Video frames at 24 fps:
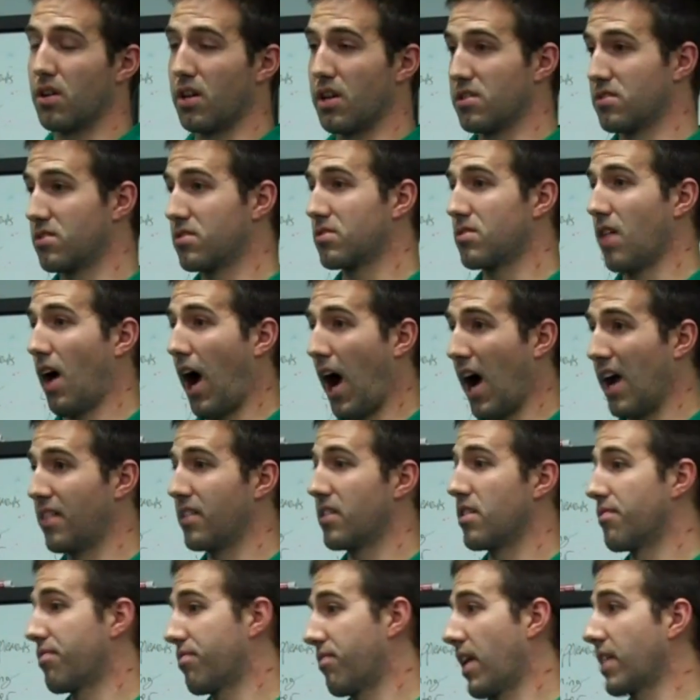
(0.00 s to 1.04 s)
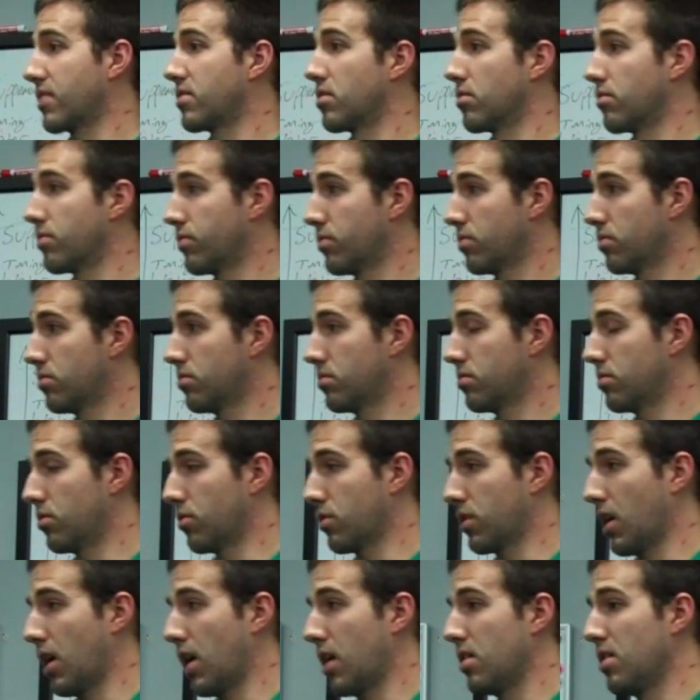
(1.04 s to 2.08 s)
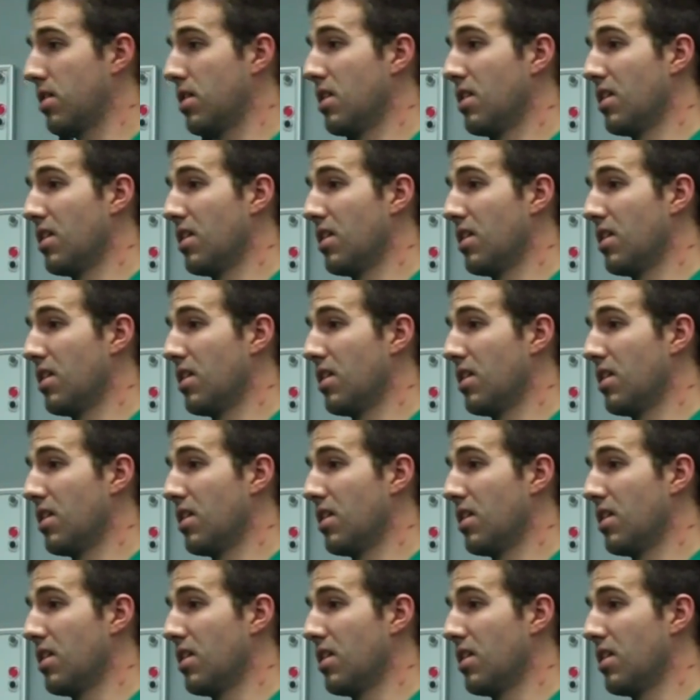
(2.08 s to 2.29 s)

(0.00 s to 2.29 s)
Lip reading: is highly effective, okay?